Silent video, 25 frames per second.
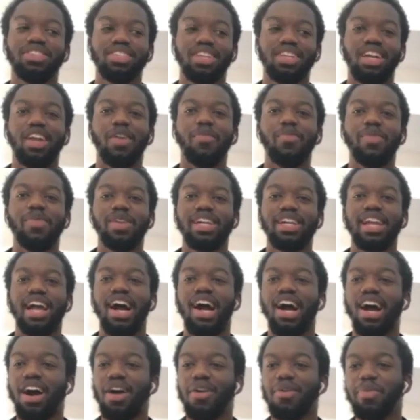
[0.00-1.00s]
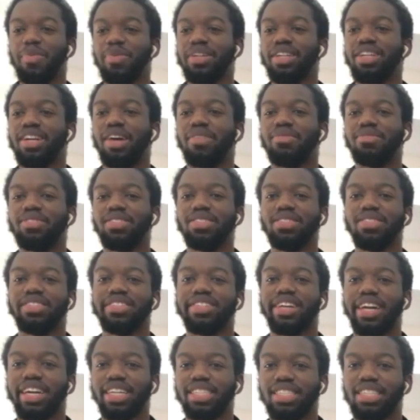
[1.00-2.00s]
going to be like opening up to
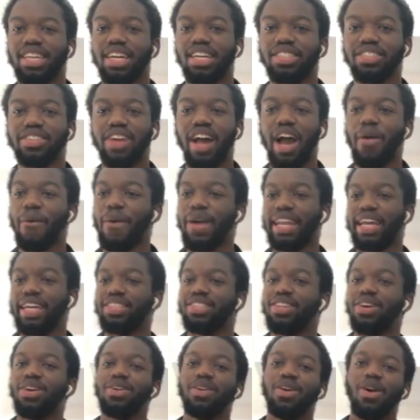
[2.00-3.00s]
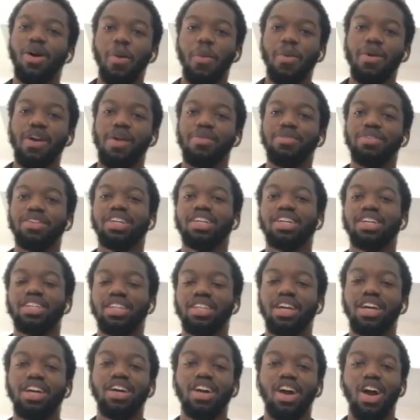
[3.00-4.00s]
you, etc. And when they don't open up, you
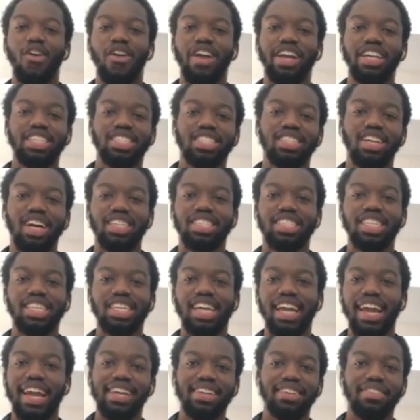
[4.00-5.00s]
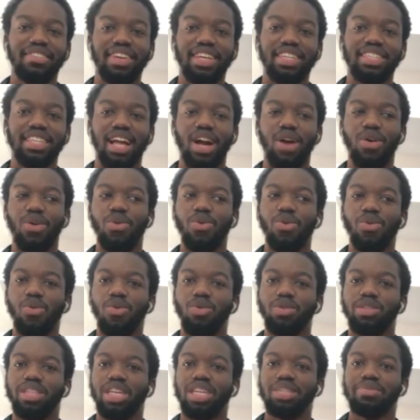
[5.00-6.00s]
can already start to gauge things like,
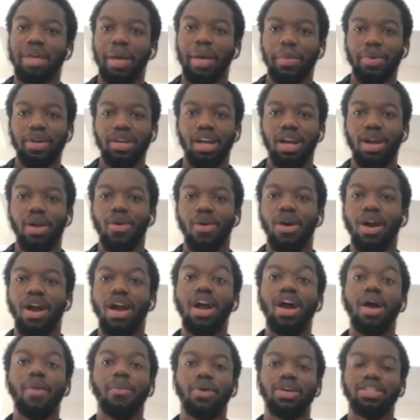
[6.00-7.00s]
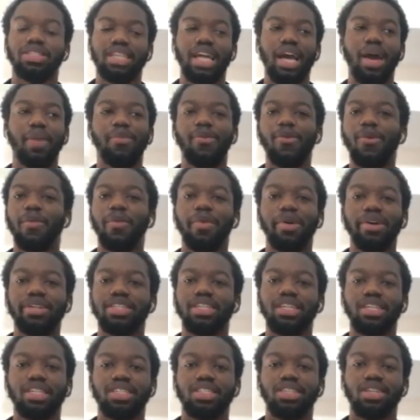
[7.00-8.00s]
oh, this might be going wrong. Because they're more
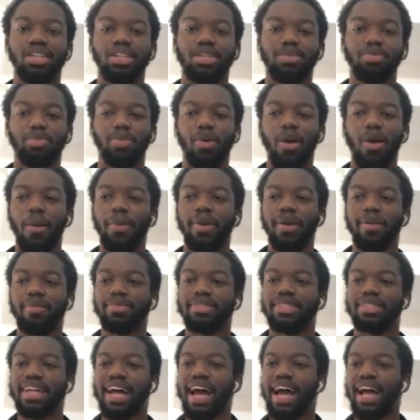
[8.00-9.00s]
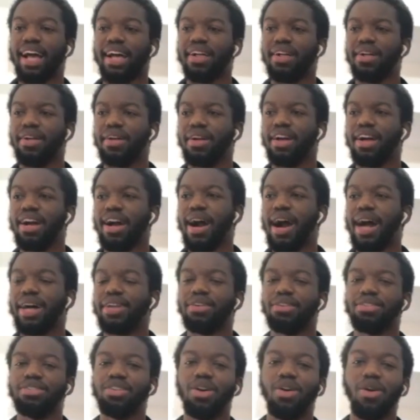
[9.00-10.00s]
modern. So there's problems that, I
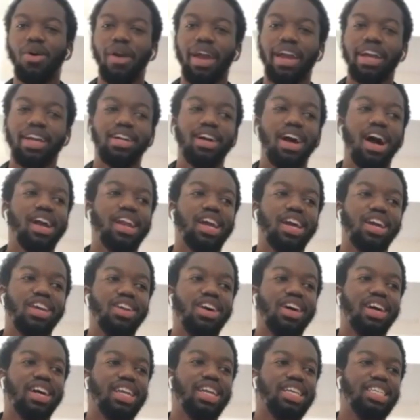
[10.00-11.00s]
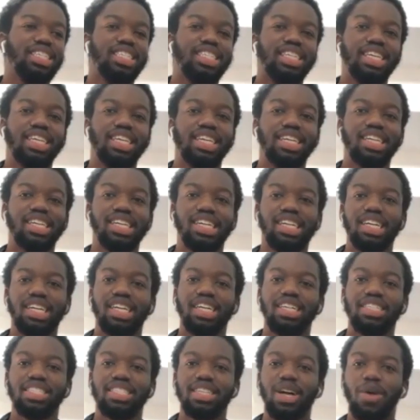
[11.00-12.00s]
don't know, in Ghana, you're not going to see
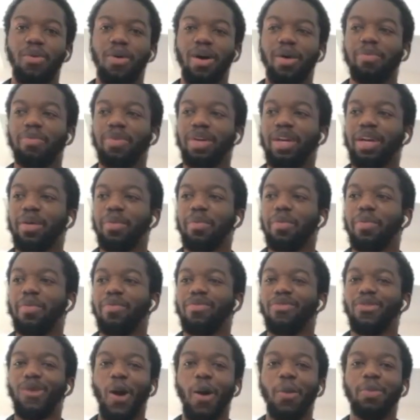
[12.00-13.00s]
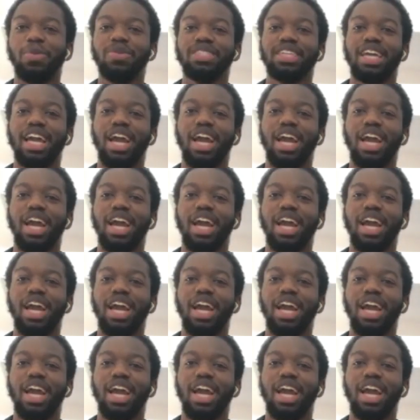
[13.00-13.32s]
someone getting robbed